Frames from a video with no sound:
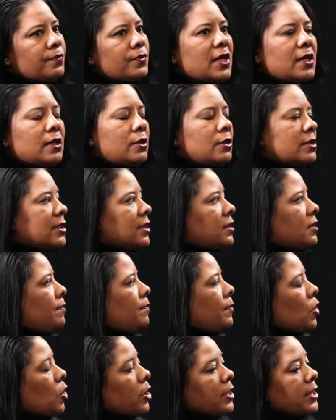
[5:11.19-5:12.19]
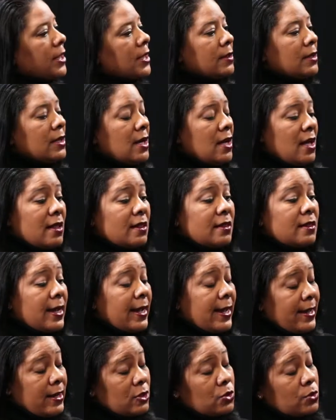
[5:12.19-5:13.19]
They looked at the market.
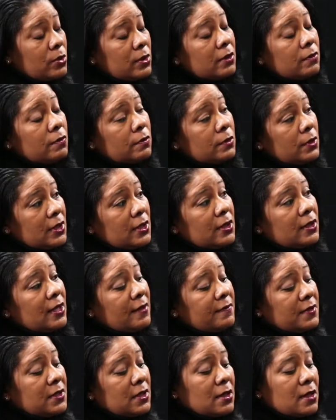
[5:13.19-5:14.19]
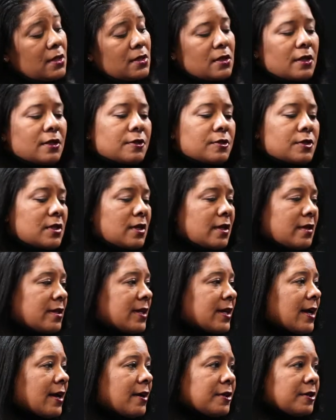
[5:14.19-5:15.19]
They actually really loved it. They said there's
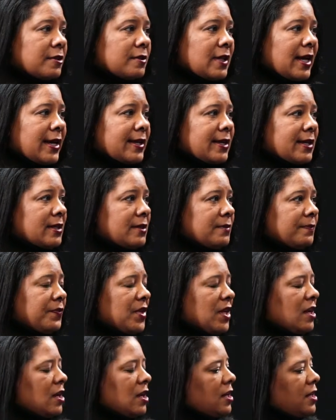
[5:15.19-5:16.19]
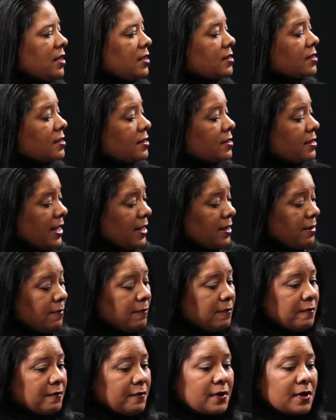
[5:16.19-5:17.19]
nothing out here like it. It's
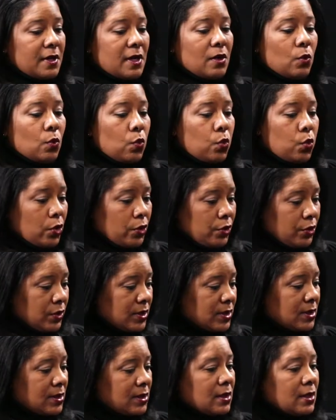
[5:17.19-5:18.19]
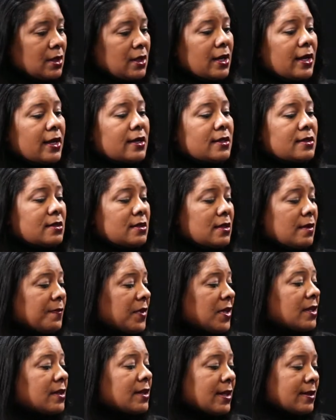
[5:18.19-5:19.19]
safe. It works. It's
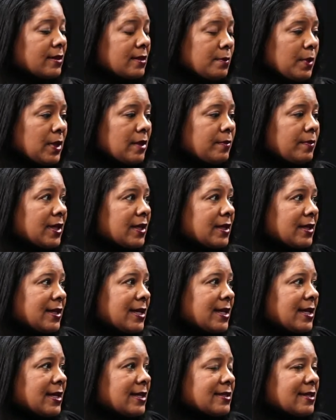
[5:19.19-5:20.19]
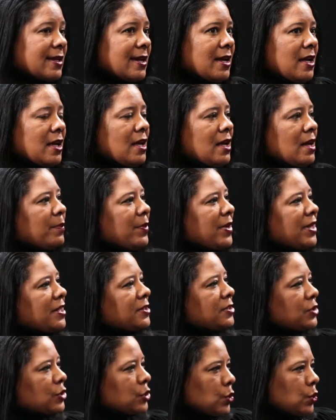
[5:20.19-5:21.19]
something that the public needs. But
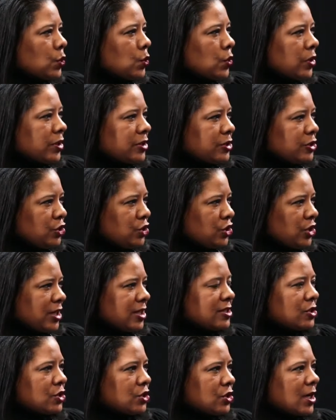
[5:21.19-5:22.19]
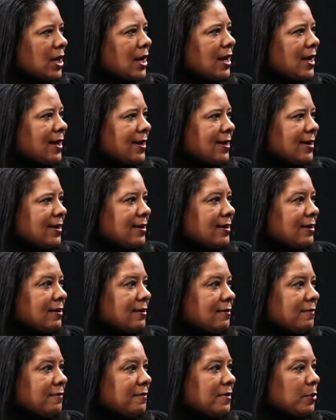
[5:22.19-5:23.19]
it scored just shy
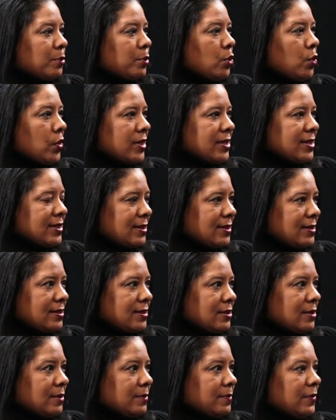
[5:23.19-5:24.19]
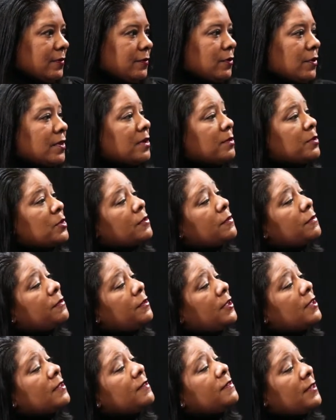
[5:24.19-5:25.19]
of their point system for them to
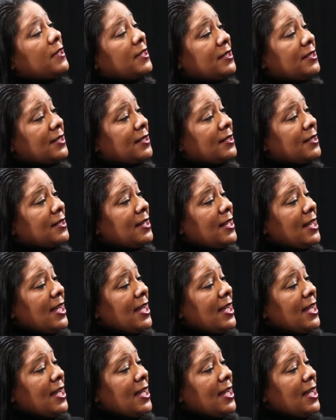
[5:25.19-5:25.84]
fully fund it.